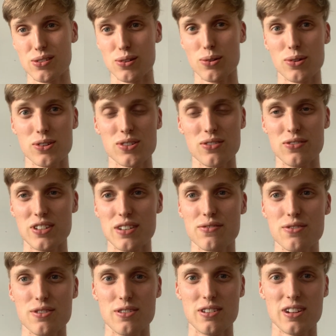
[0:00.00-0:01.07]
lots of
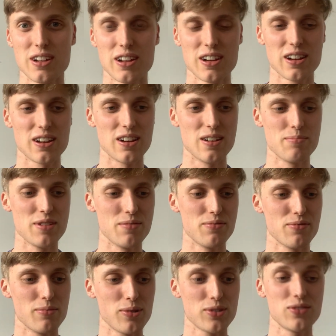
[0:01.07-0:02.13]
different people
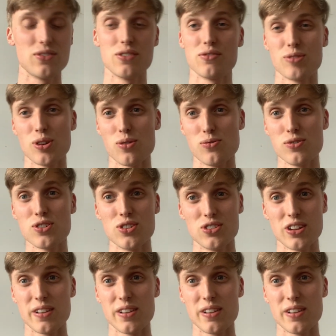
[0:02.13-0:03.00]
from lots of different cultures,